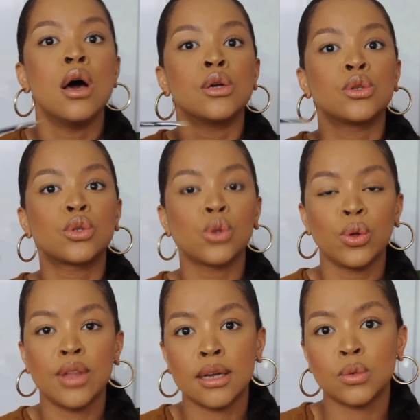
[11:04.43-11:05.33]
so
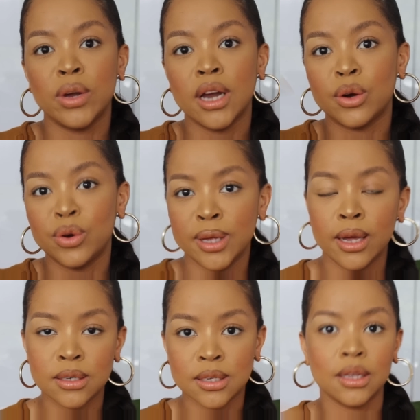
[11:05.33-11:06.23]
that when I
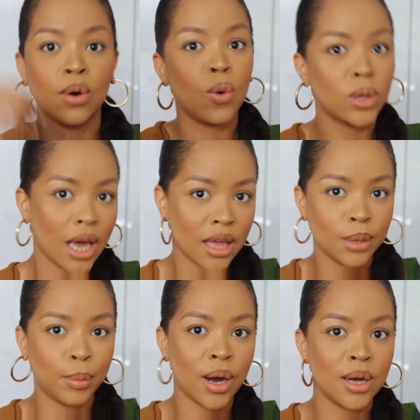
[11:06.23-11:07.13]
create all the
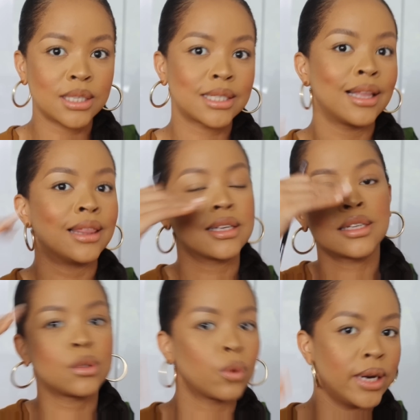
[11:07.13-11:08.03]
other brows, this
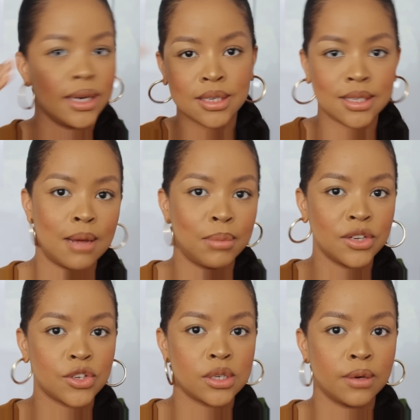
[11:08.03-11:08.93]
is already
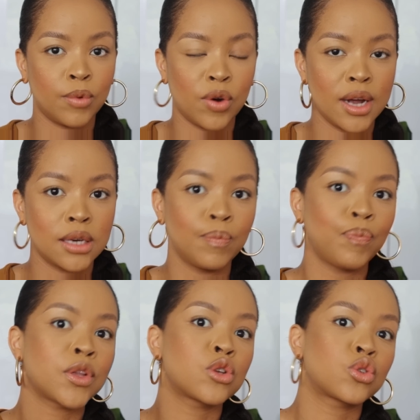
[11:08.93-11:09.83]
established, right?
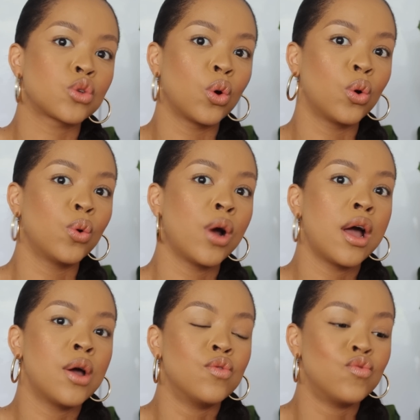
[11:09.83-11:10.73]
So
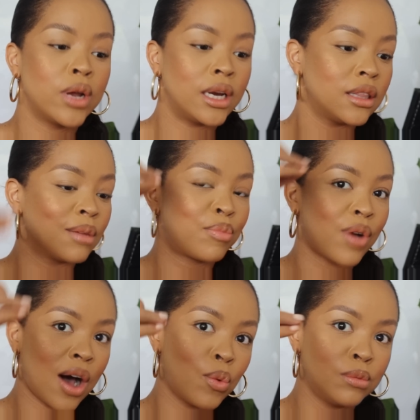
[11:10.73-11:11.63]
really the
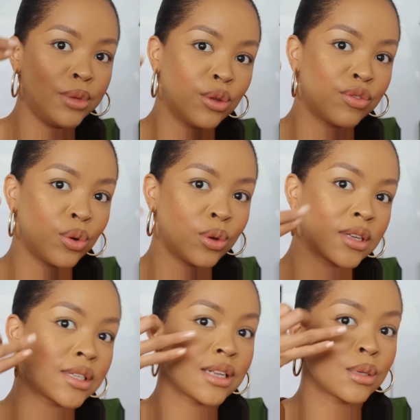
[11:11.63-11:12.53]
brow will be the
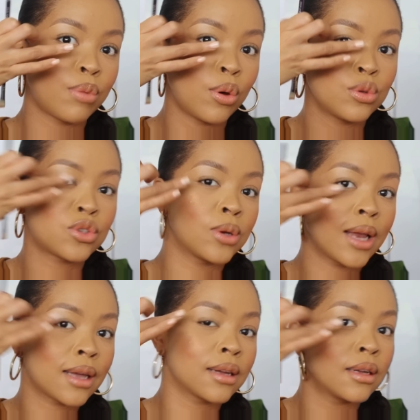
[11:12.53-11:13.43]
focus as opposed to
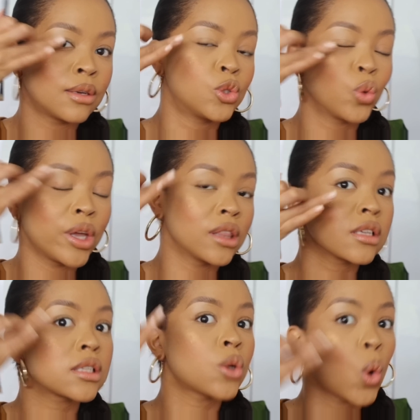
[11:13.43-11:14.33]
like doing
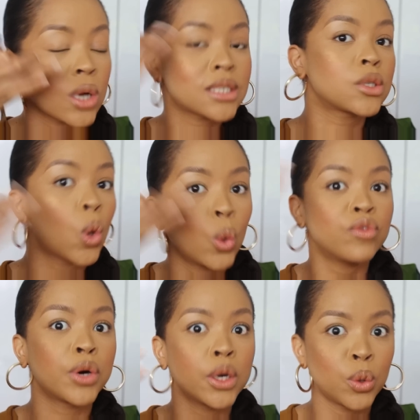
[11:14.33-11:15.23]
this
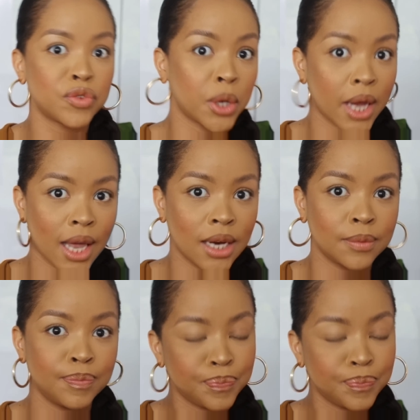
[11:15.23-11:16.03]
over and over again.